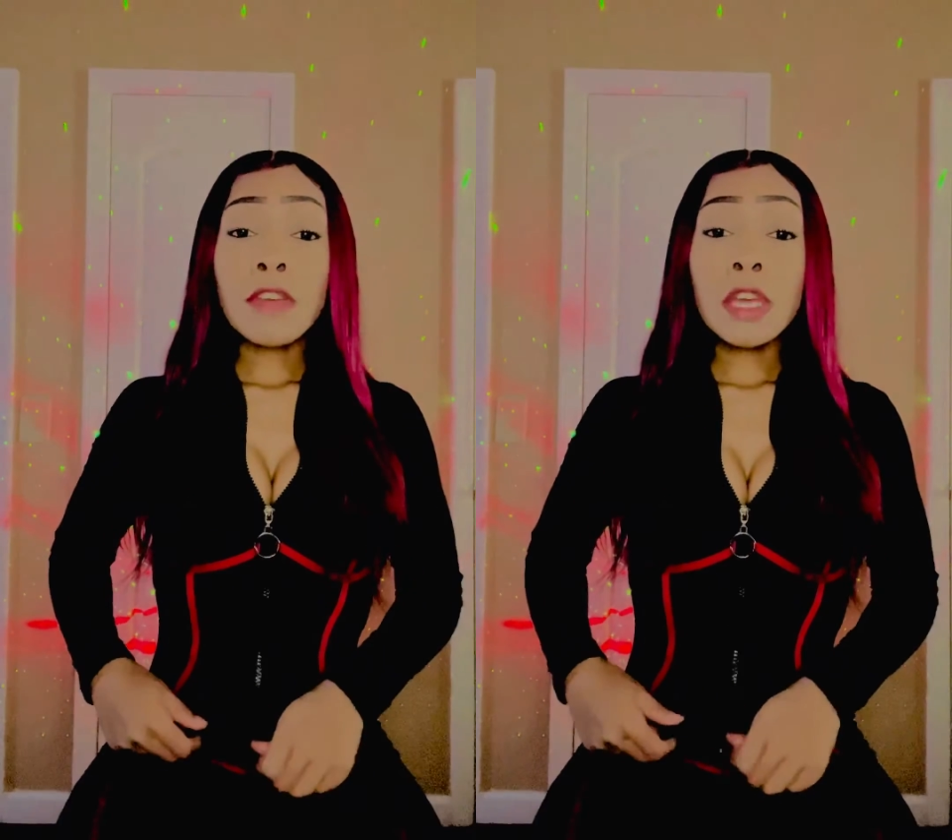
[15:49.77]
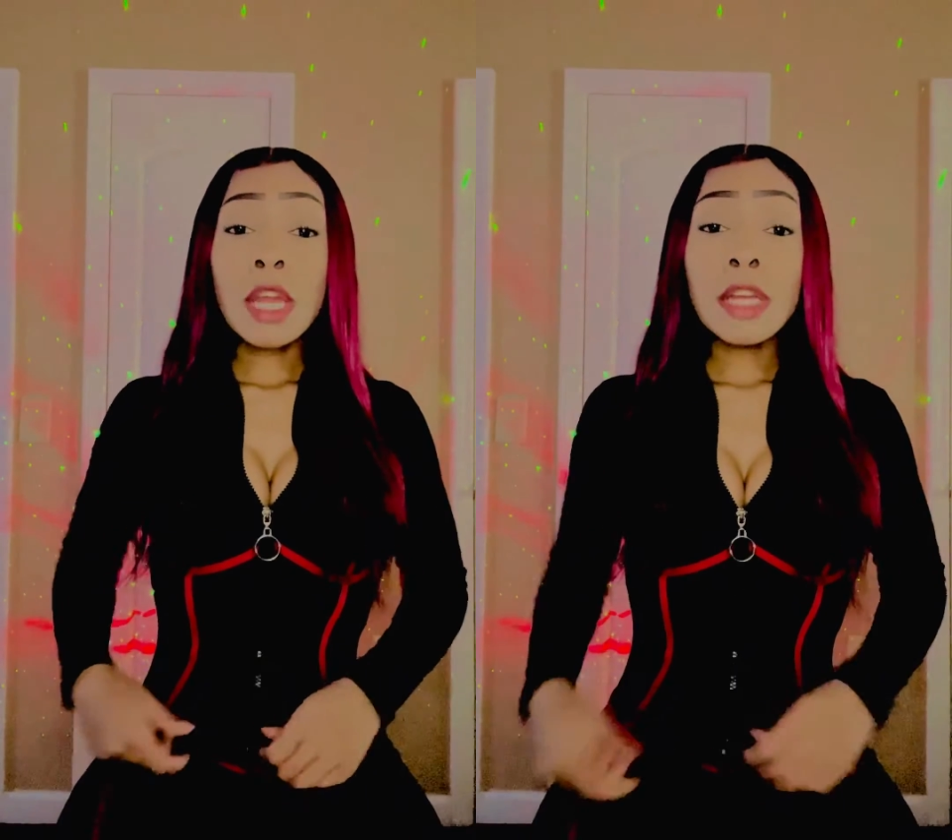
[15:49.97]

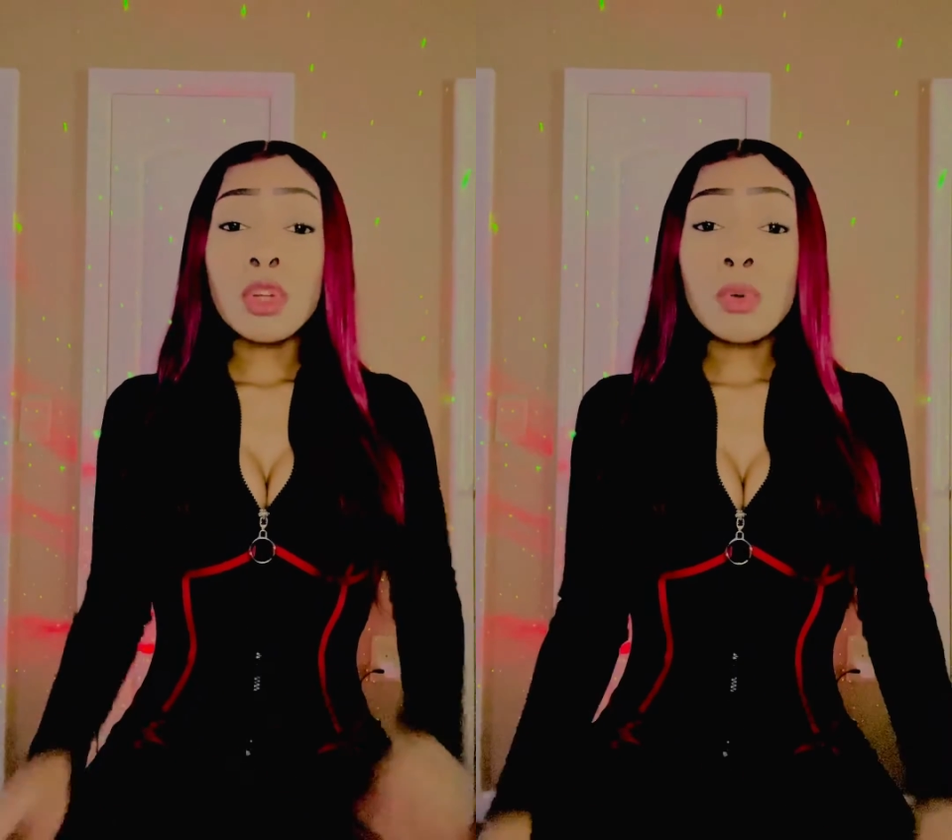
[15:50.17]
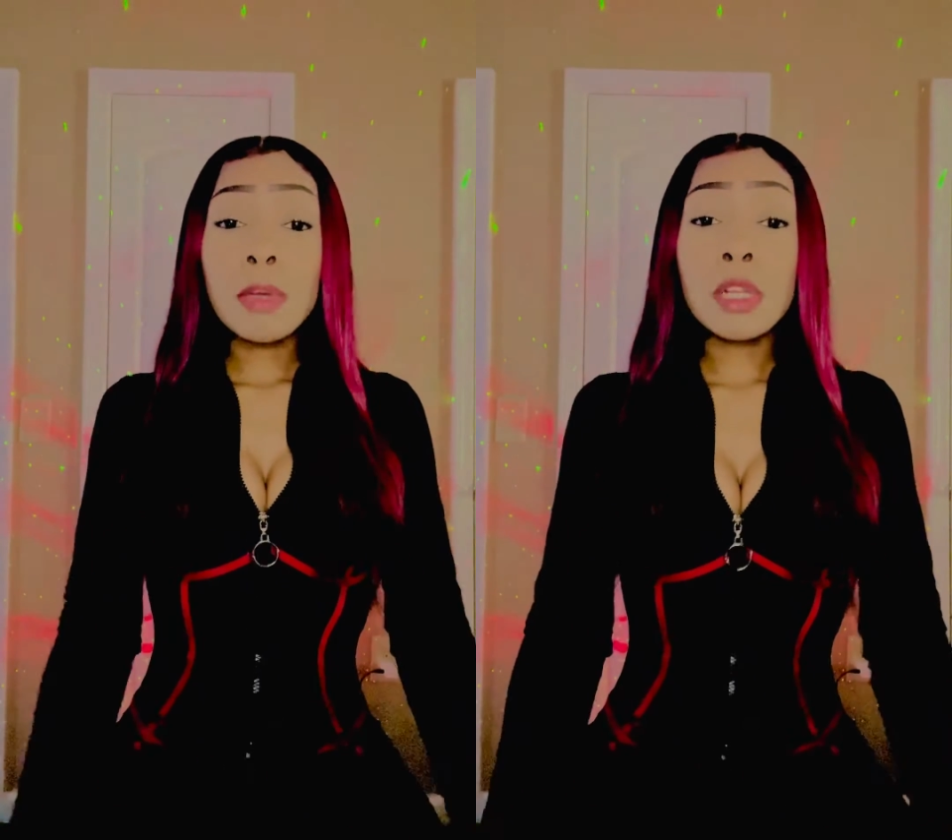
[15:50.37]
and they
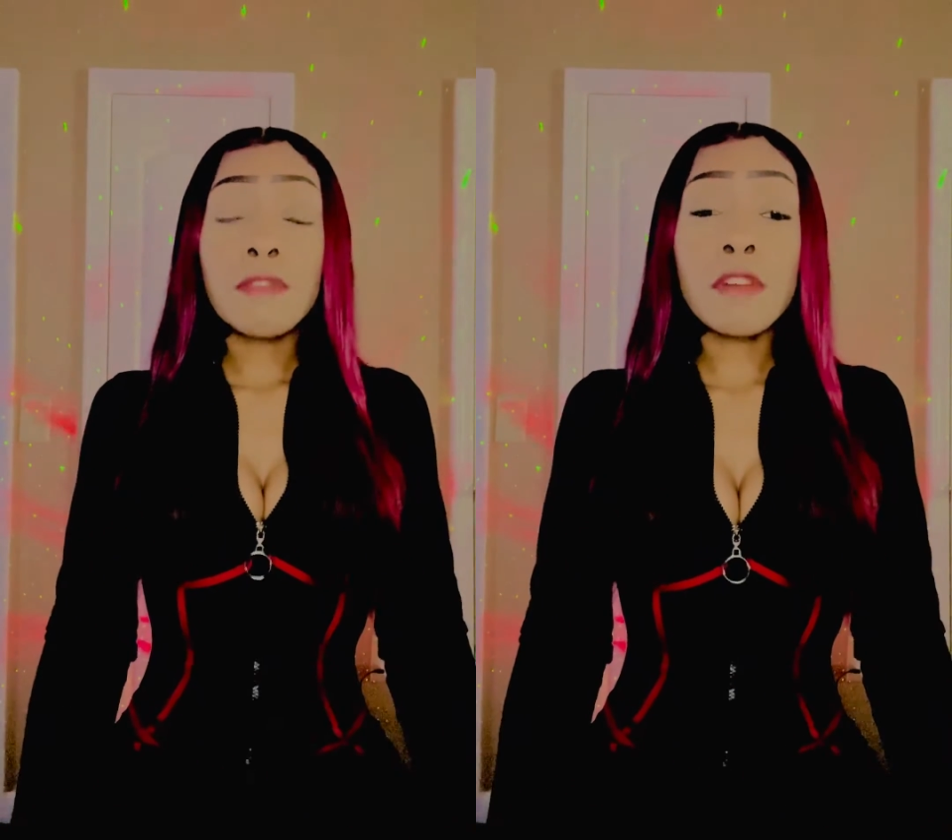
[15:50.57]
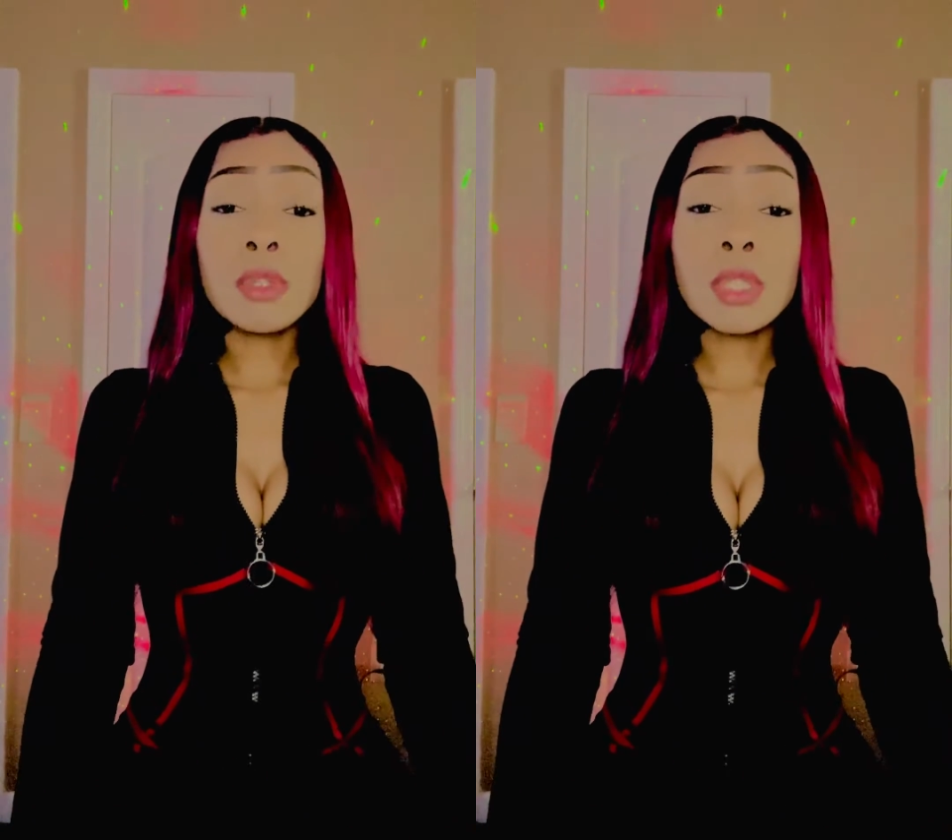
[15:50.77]
do be the
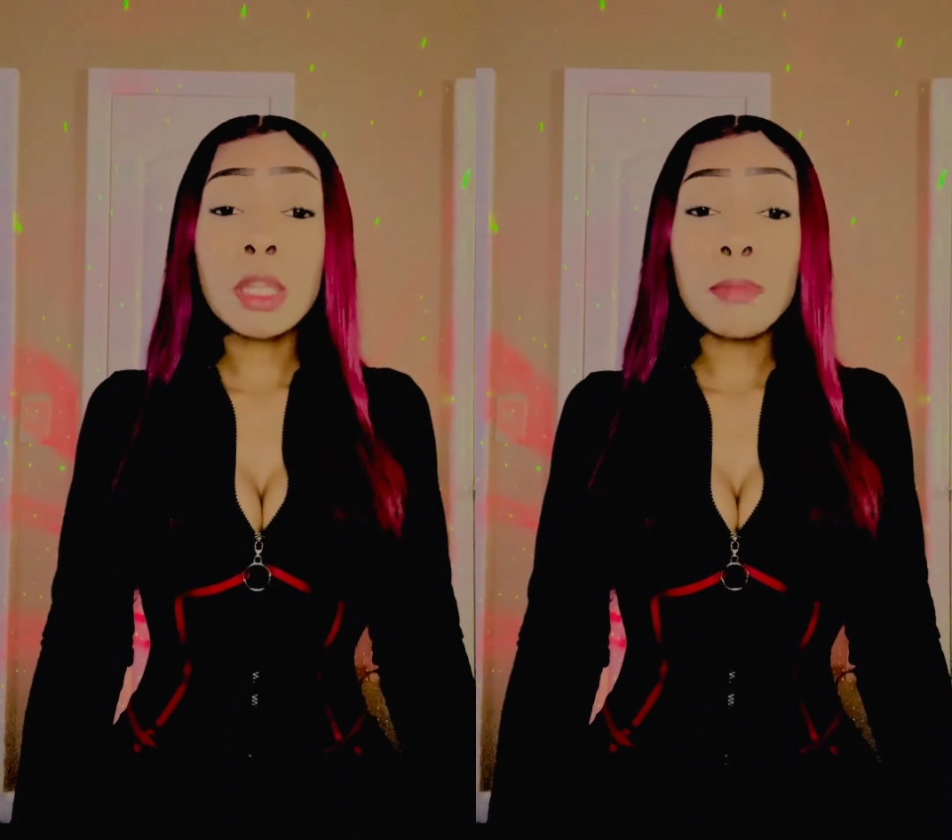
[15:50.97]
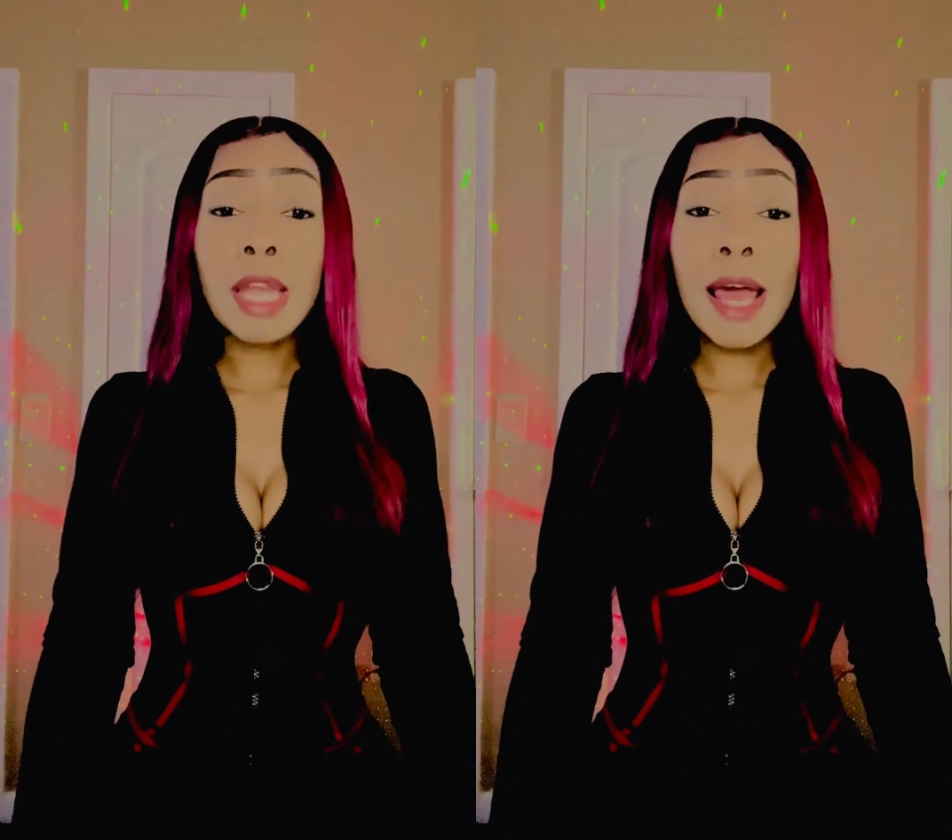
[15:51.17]
first to
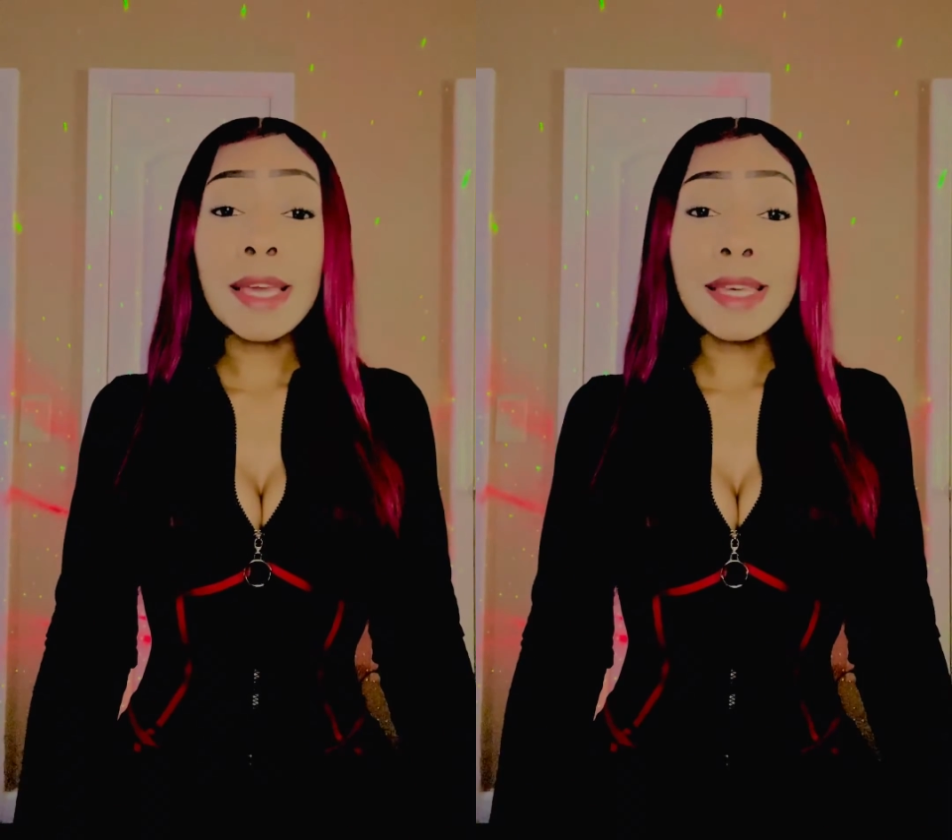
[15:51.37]
be like,